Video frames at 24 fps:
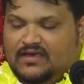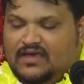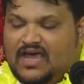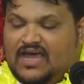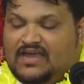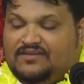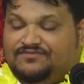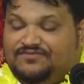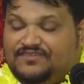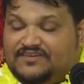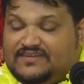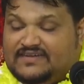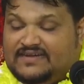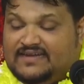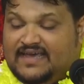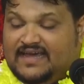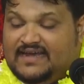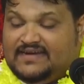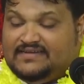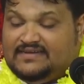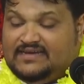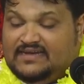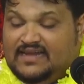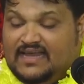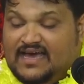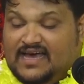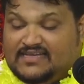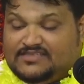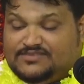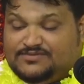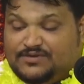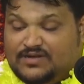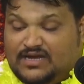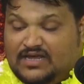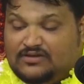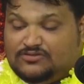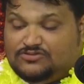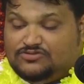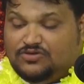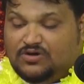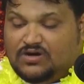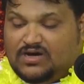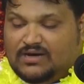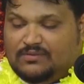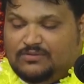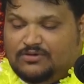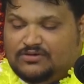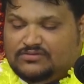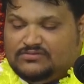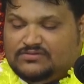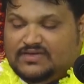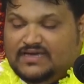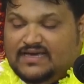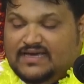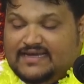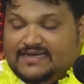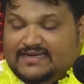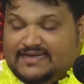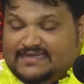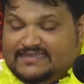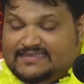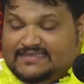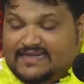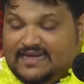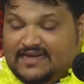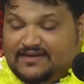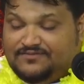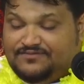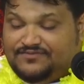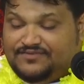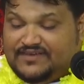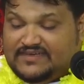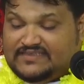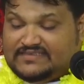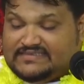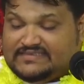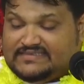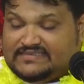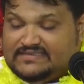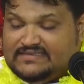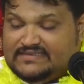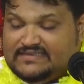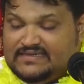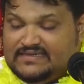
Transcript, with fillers: And for tonight, the last one I'll talk about, the ten phase.